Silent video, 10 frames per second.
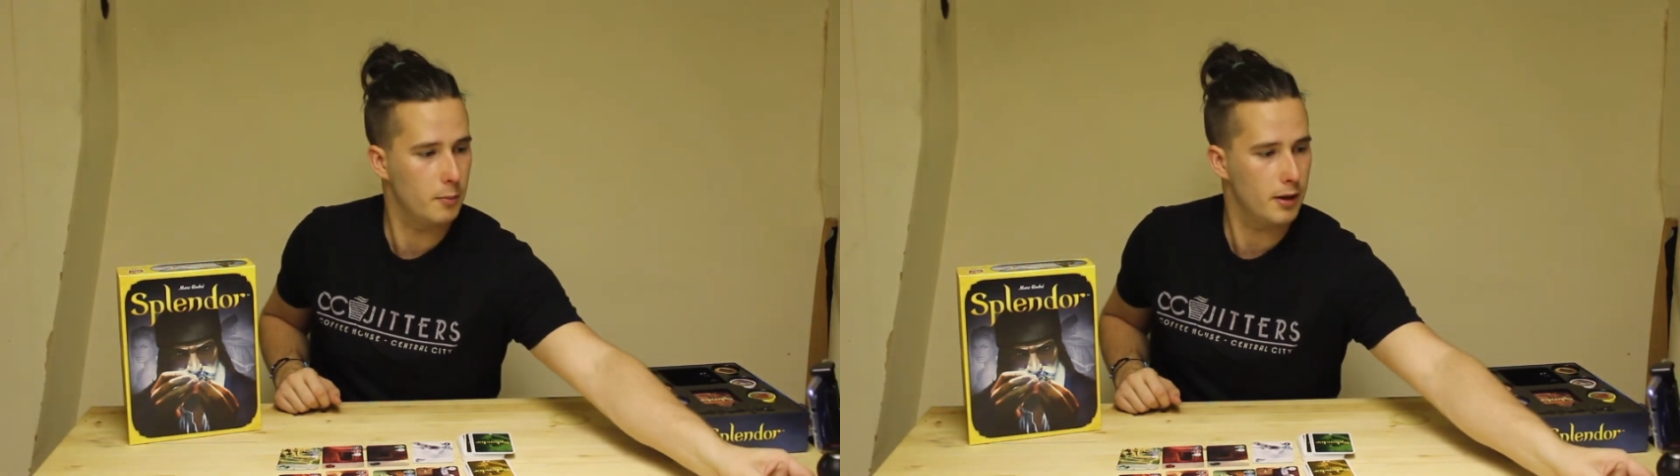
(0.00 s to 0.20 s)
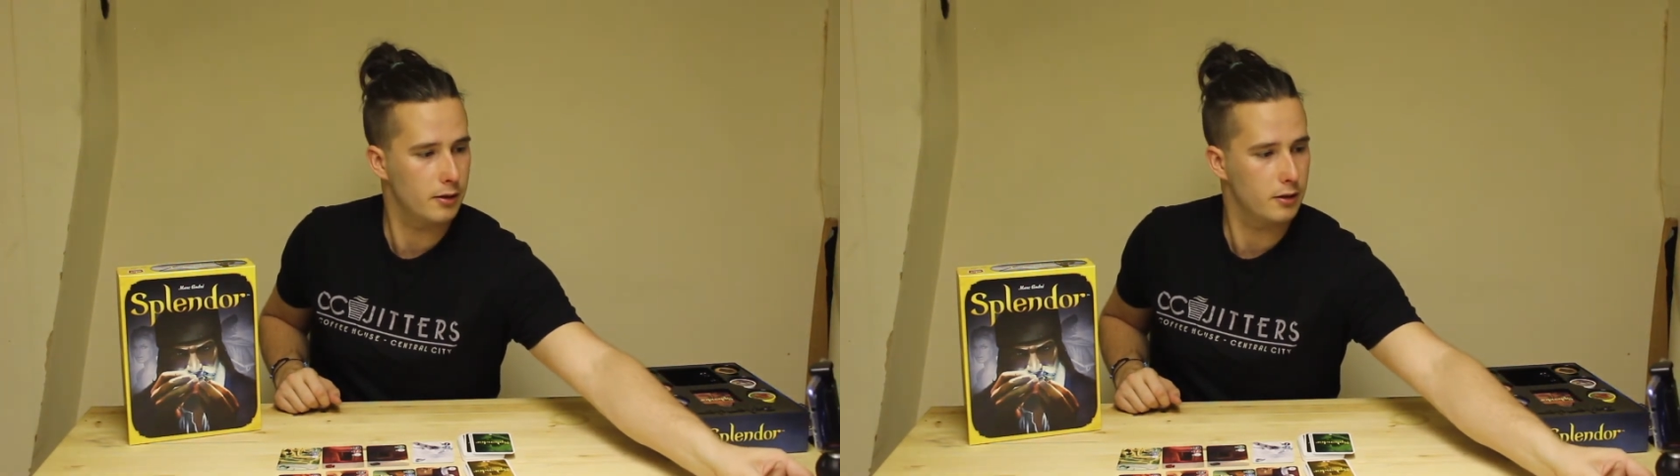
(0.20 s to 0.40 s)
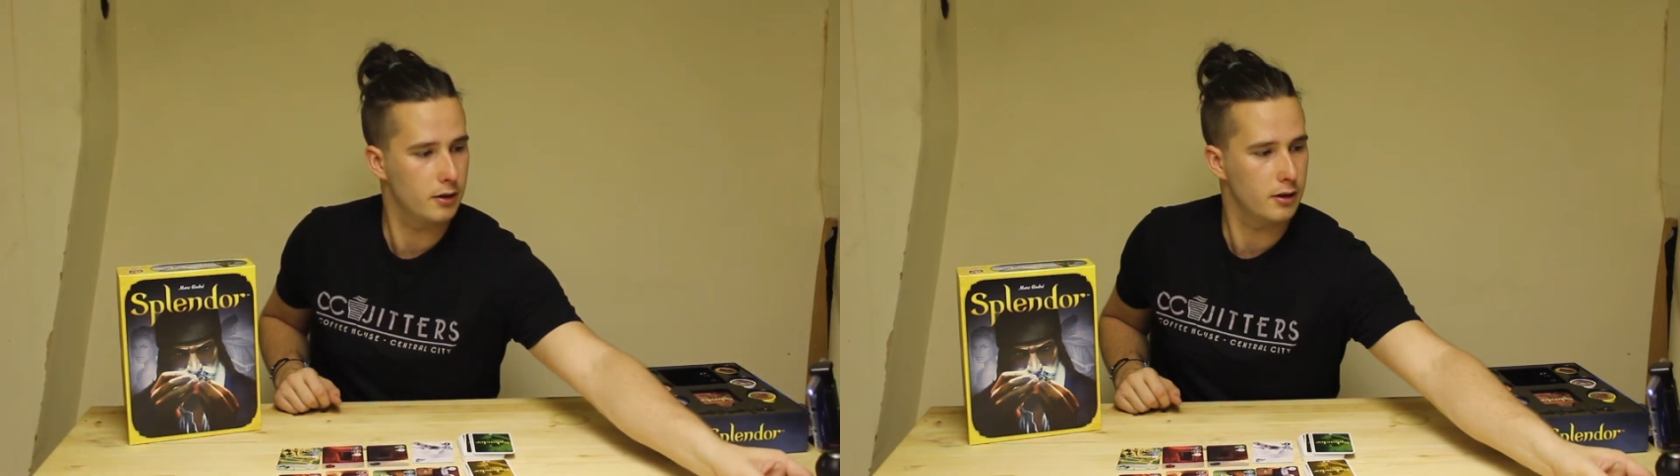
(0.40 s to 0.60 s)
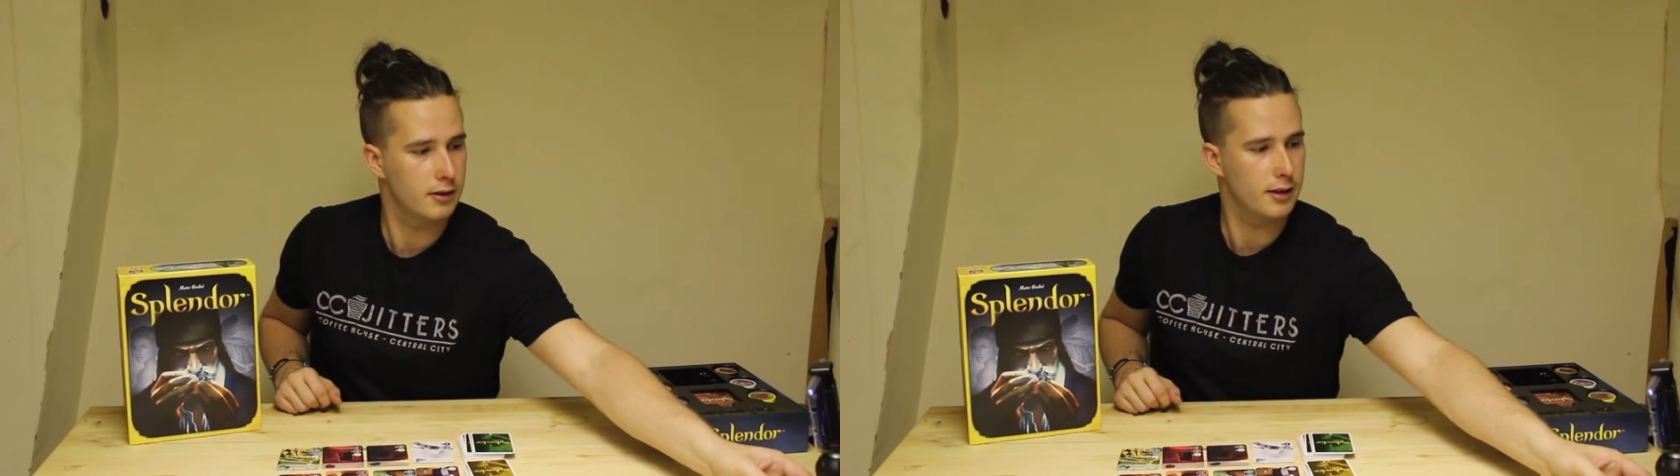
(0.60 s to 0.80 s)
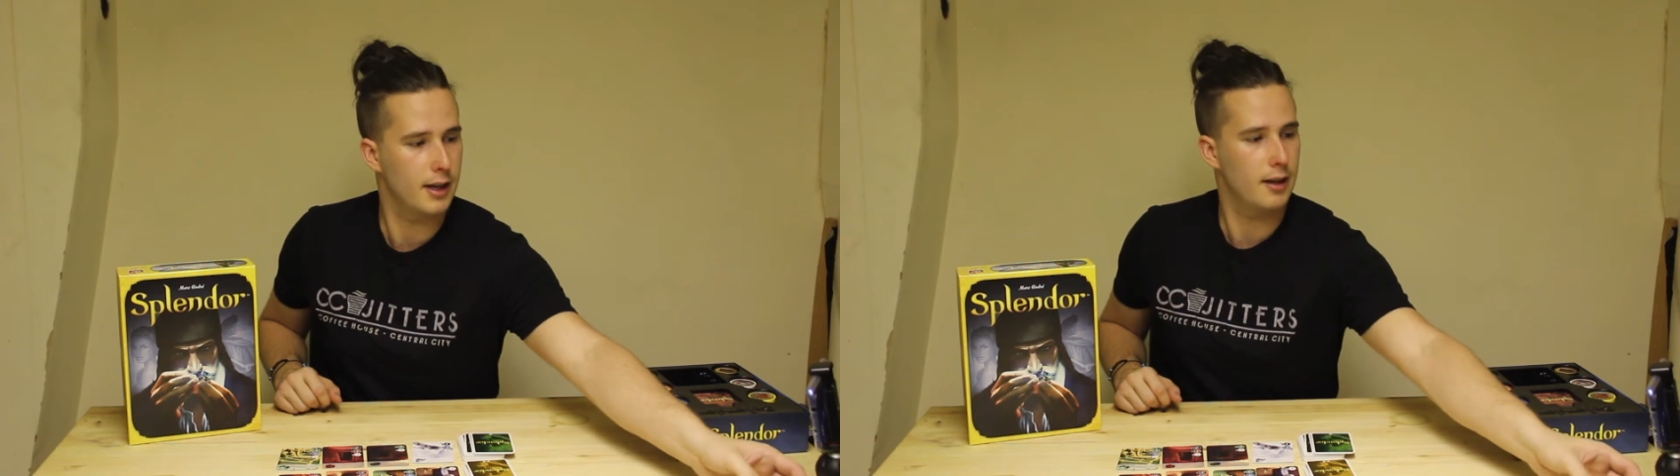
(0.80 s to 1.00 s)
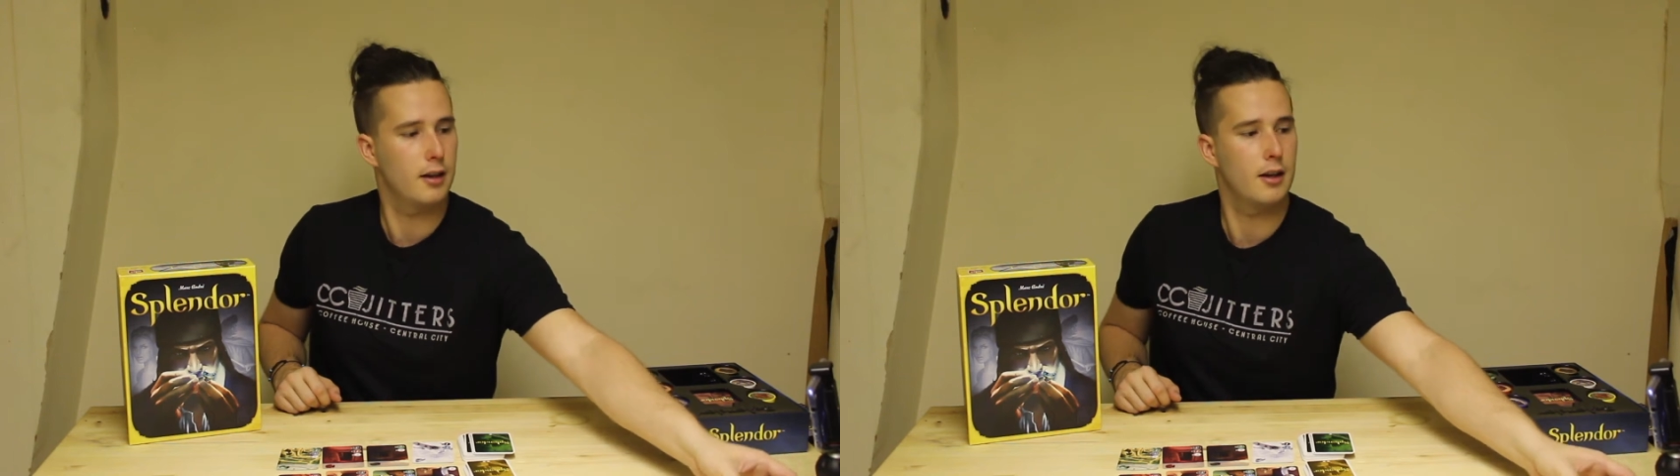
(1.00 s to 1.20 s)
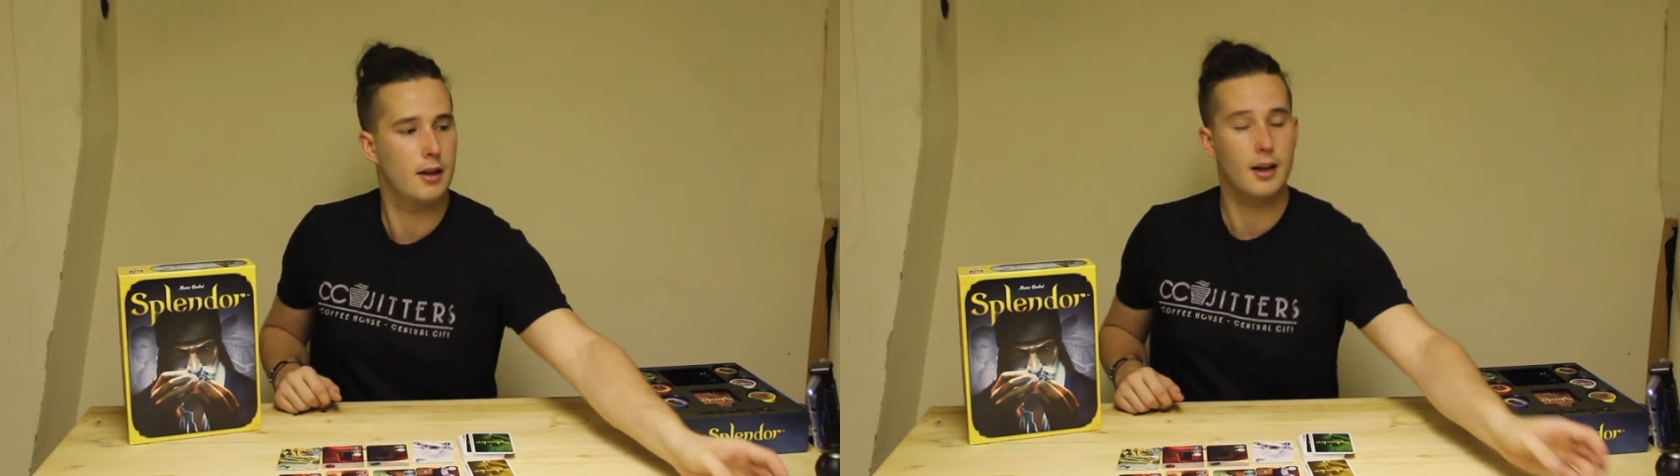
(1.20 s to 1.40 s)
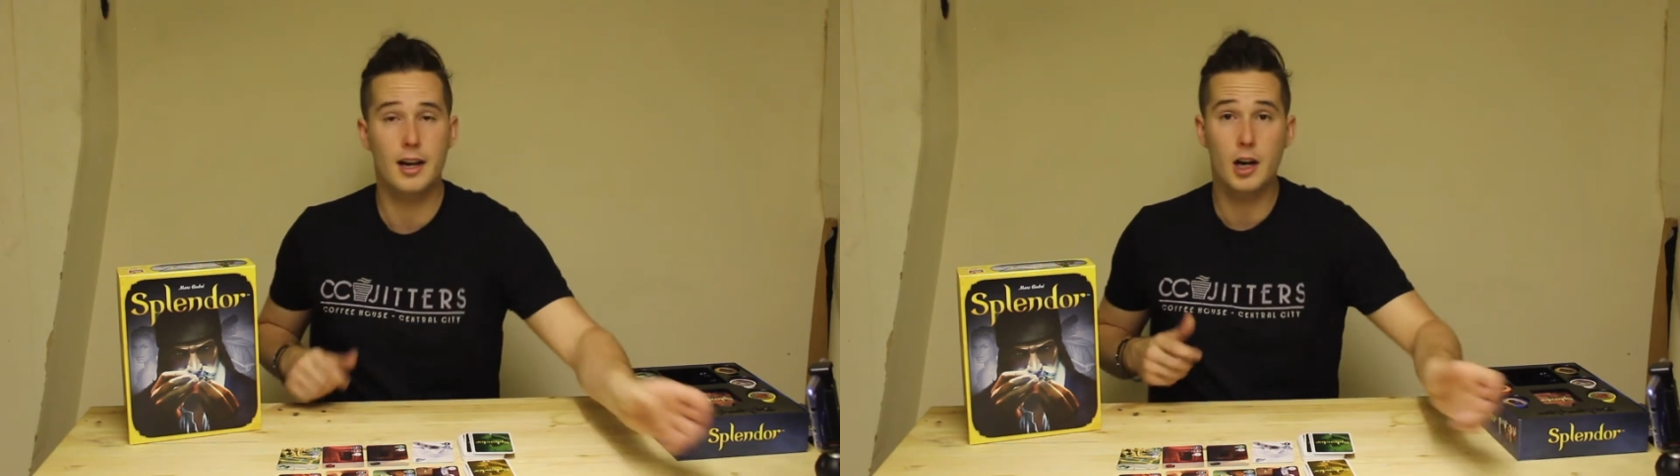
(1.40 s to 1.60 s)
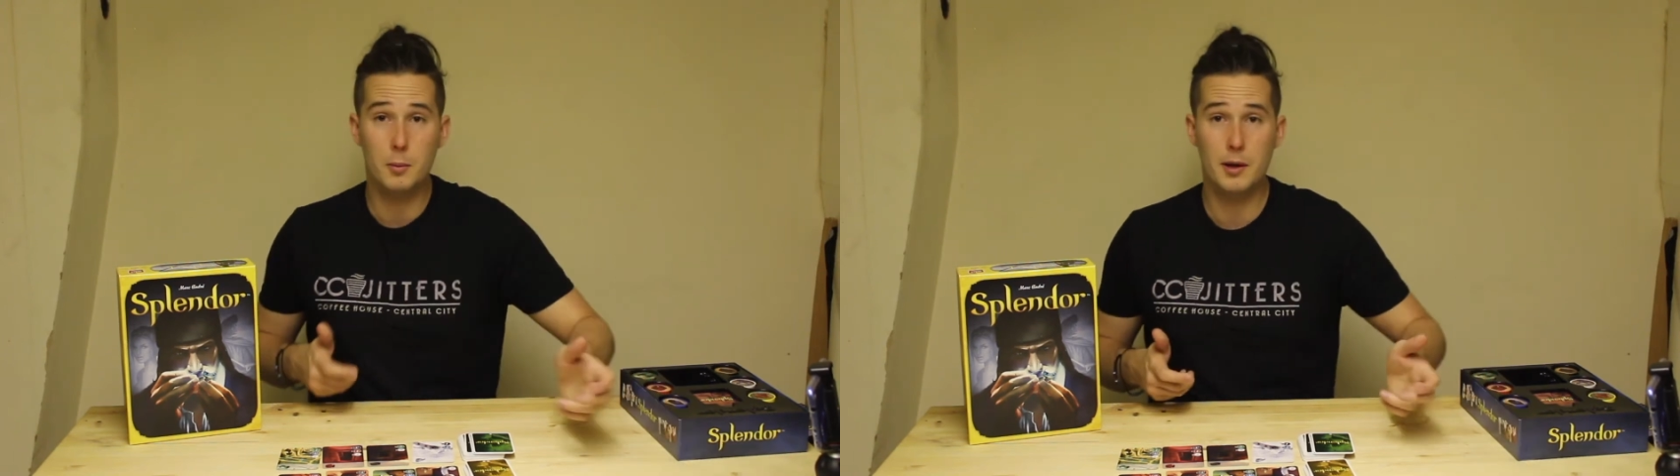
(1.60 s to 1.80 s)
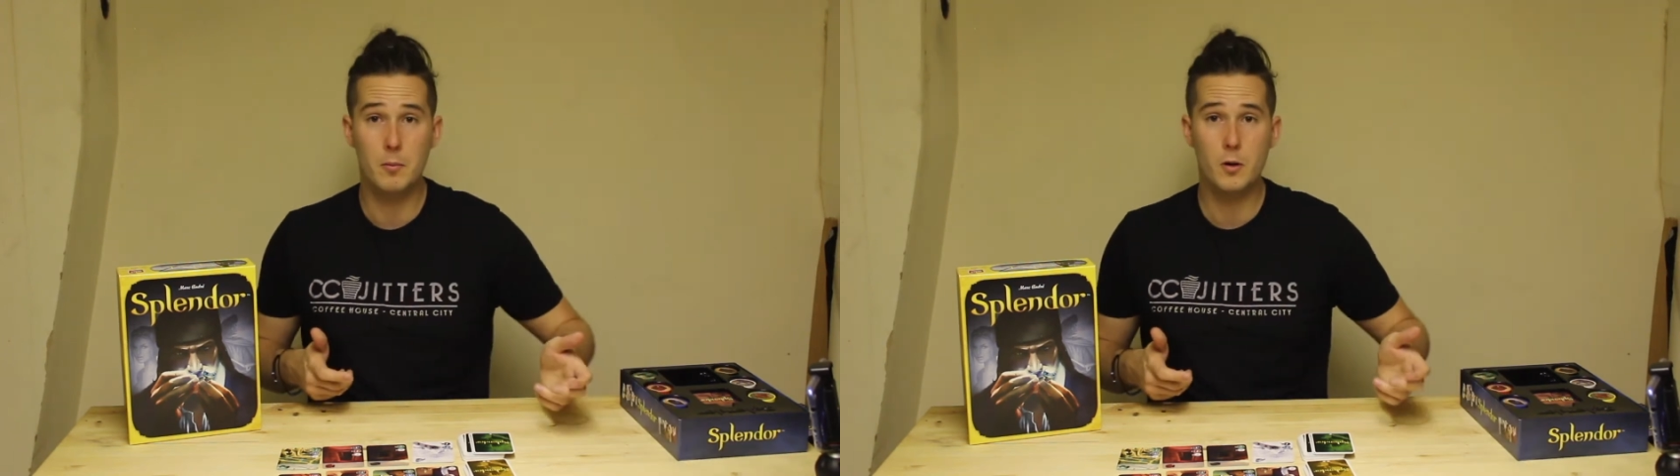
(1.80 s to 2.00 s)
a bit so you can see it a little
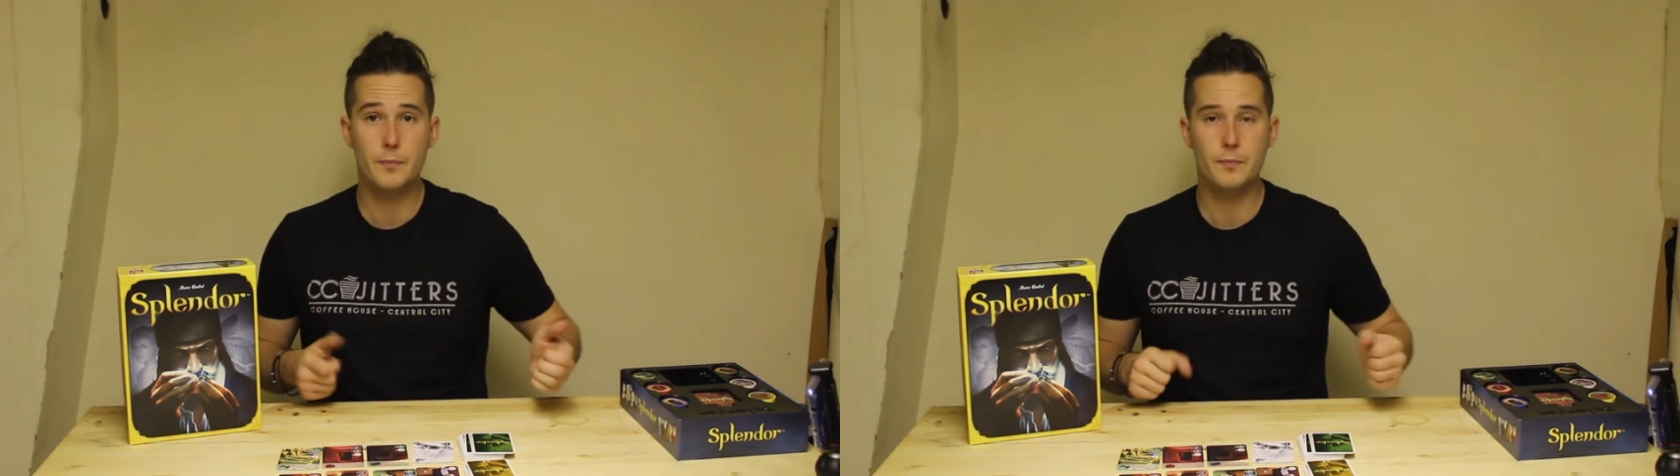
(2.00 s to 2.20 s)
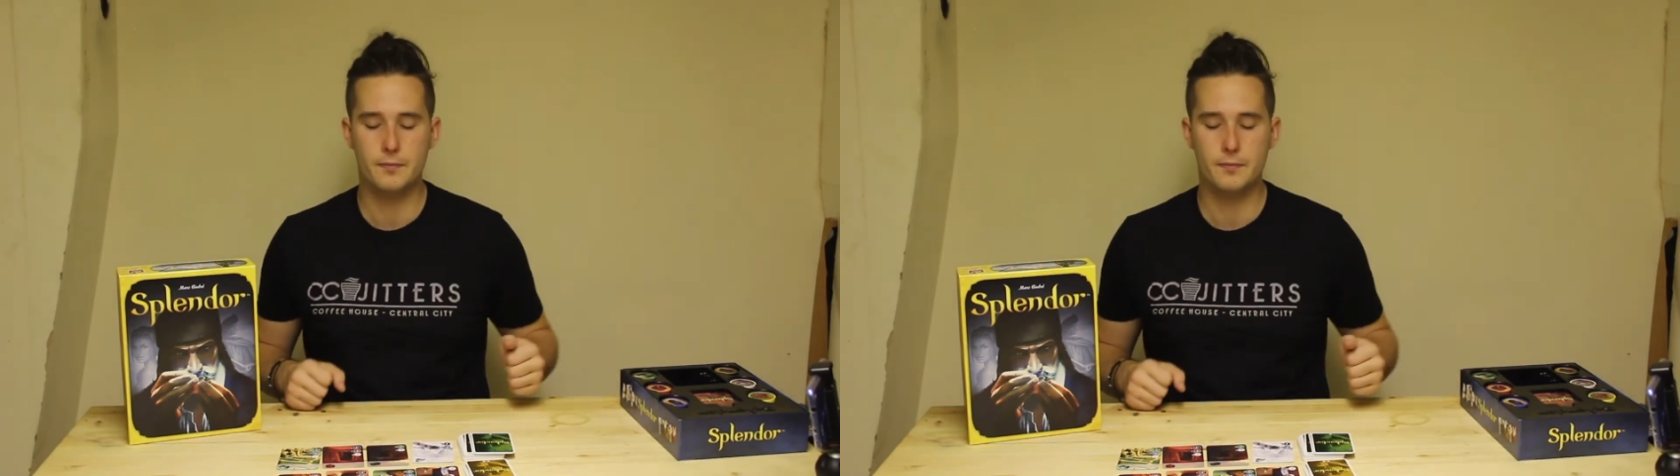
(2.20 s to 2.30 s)
bit more.